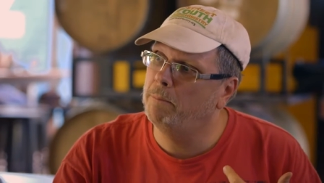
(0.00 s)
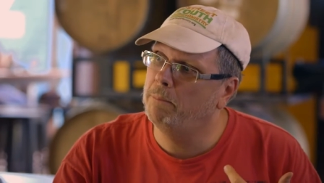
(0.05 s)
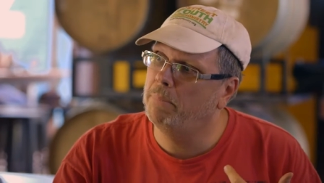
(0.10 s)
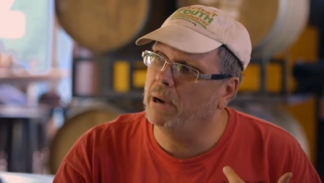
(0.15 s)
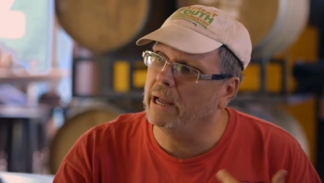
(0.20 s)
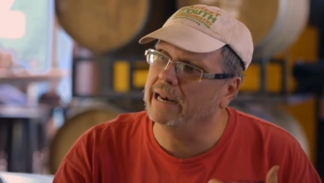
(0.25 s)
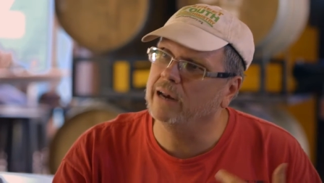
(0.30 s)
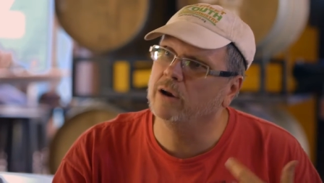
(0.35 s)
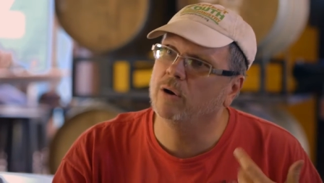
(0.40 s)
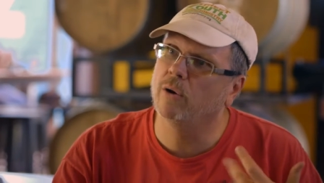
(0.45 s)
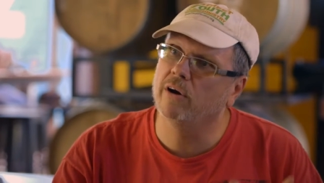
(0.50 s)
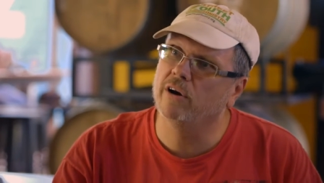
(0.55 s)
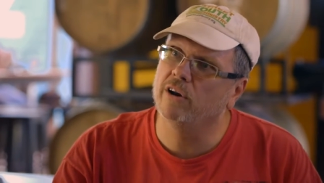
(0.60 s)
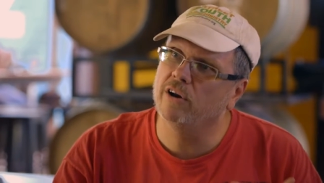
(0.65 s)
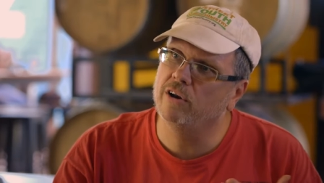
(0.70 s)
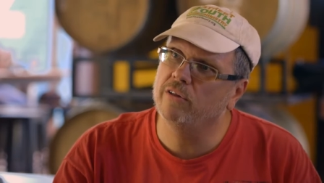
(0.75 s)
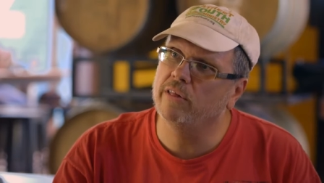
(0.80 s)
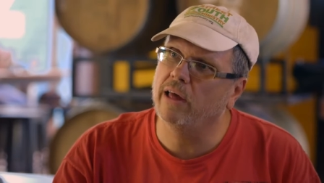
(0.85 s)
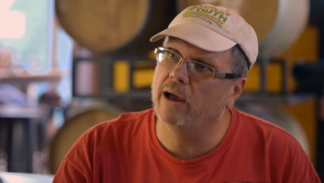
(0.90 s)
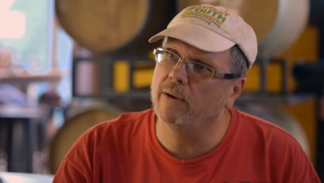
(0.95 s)
But in order
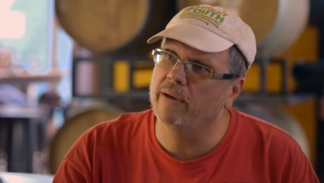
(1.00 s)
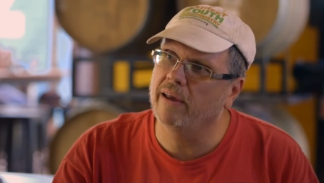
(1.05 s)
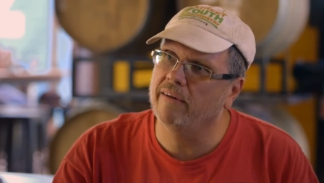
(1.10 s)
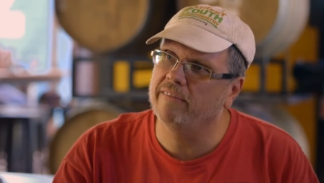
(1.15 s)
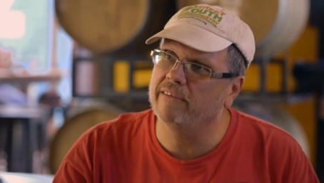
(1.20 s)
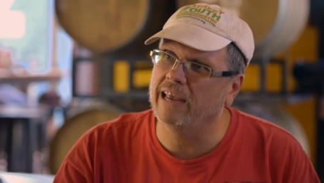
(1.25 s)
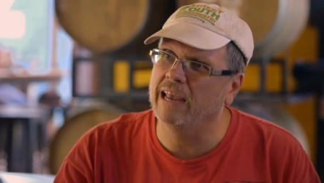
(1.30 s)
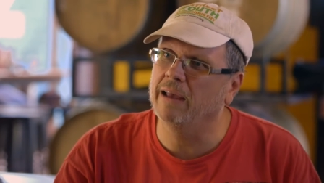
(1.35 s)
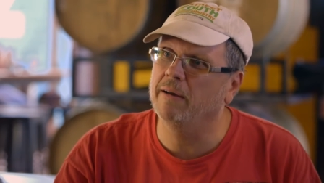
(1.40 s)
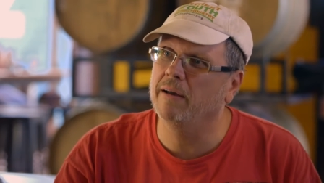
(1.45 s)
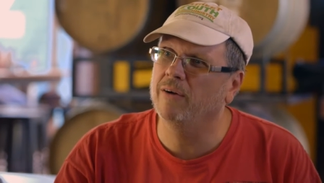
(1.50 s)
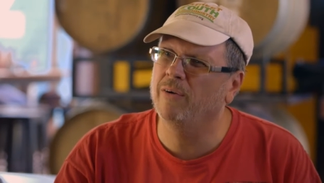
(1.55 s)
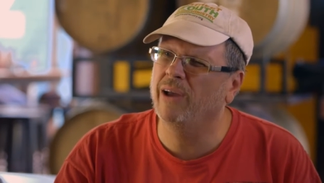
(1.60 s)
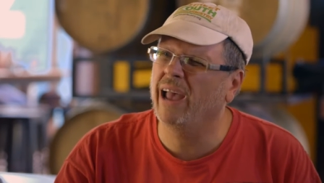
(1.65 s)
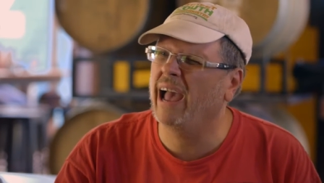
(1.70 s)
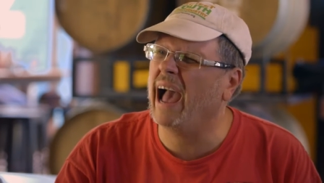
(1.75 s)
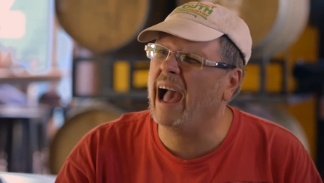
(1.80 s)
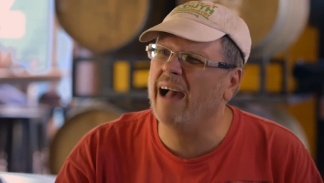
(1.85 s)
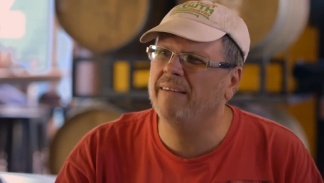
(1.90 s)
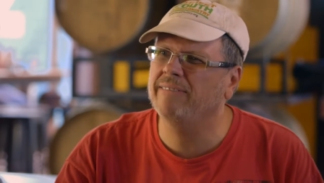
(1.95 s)
to do that, we have we
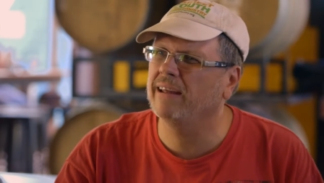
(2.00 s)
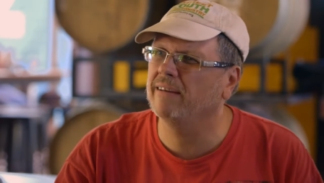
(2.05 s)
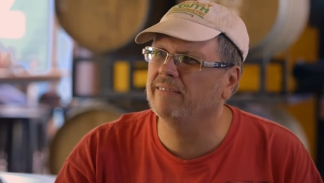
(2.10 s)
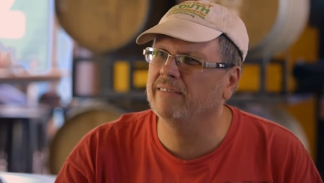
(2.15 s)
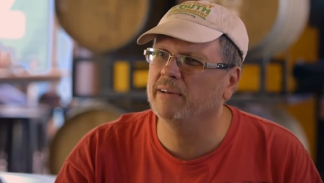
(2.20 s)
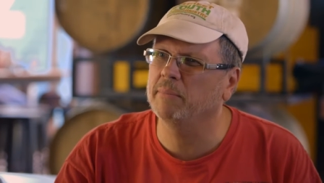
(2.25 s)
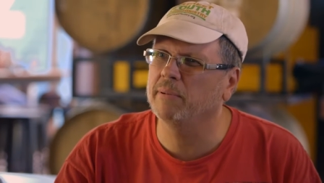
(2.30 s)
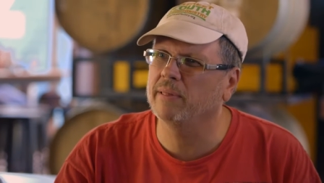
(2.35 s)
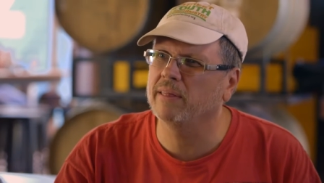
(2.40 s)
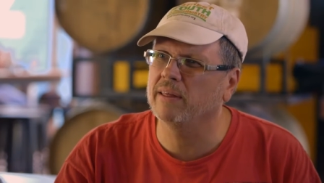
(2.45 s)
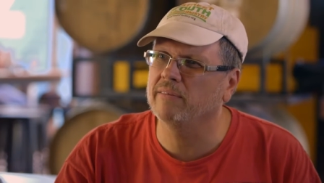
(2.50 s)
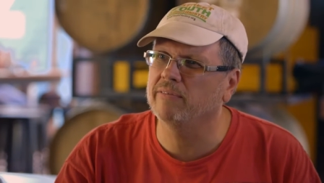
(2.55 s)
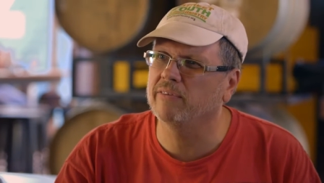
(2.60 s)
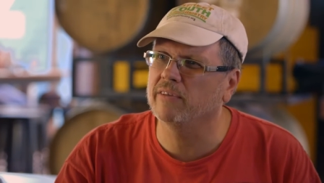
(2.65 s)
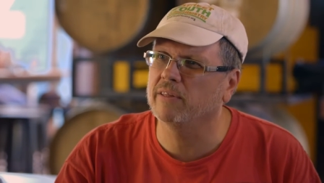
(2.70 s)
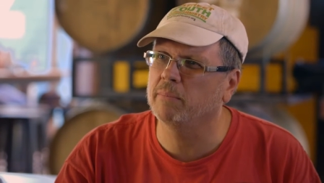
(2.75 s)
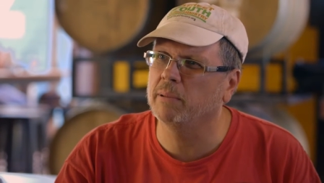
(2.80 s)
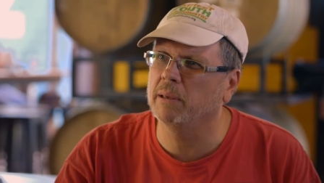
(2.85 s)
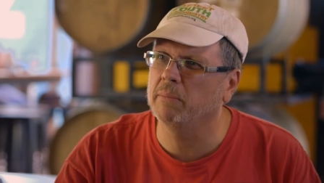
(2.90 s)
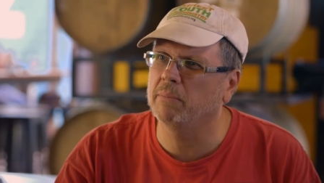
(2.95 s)
have to have empathy for
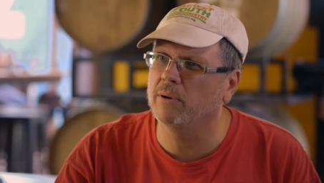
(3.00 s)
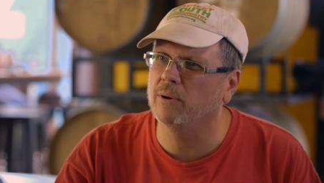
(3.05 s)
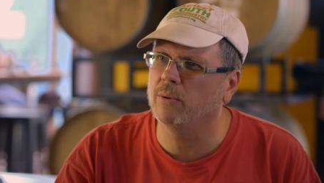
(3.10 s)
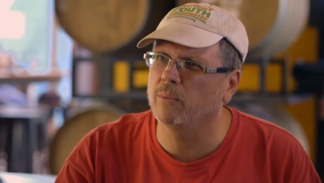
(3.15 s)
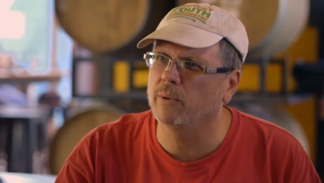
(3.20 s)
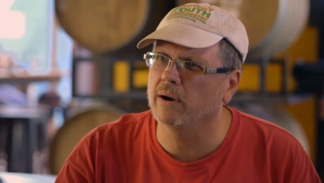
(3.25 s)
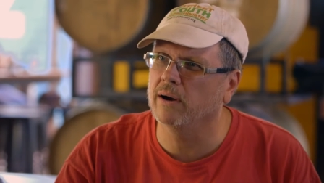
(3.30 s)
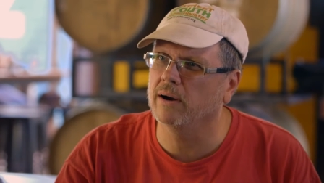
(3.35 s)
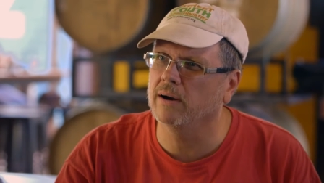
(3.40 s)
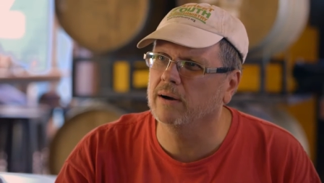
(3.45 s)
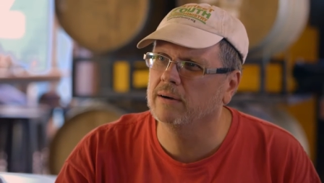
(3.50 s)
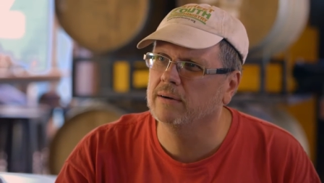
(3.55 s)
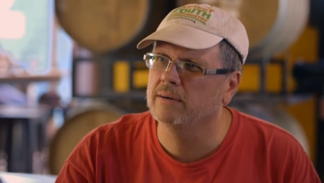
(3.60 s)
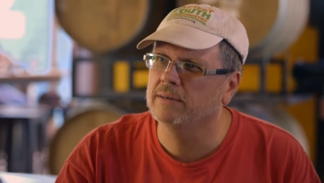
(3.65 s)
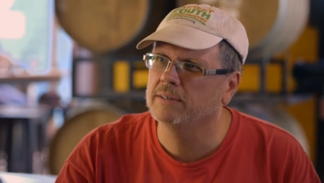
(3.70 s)
the people we're